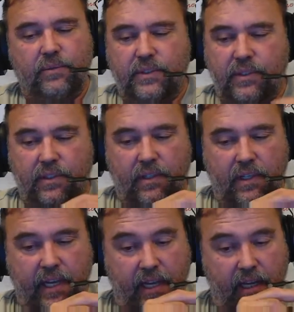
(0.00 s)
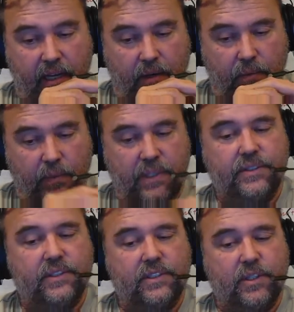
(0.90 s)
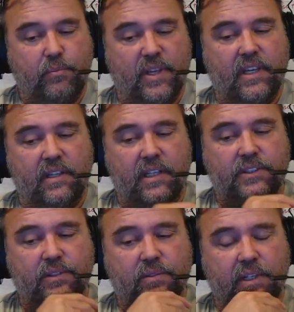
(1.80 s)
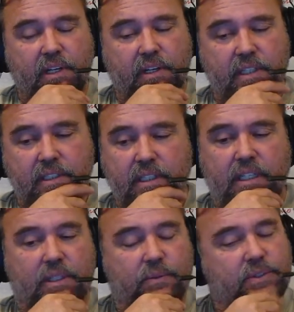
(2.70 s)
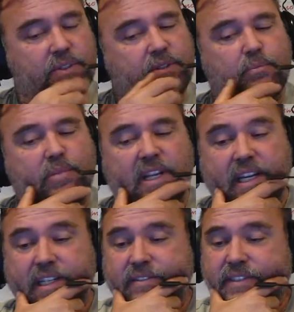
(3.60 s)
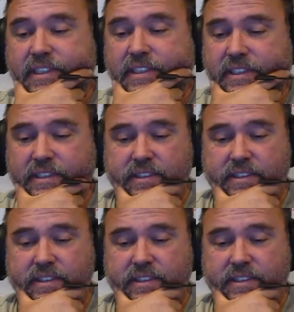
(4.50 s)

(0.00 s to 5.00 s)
Was there a reason to be in that general area? Was this a planned event?